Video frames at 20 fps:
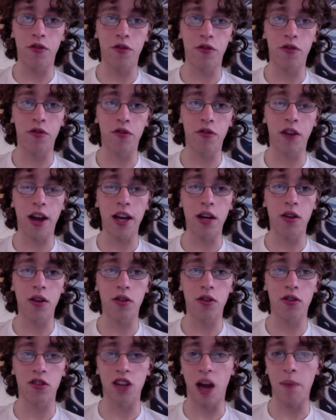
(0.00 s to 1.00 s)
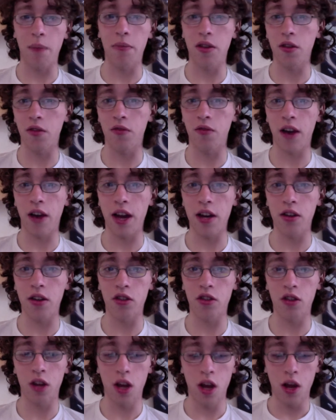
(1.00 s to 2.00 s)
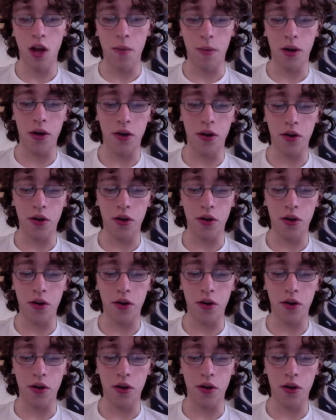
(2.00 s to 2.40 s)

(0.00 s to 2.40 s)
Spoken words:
Midoriya, the underdog.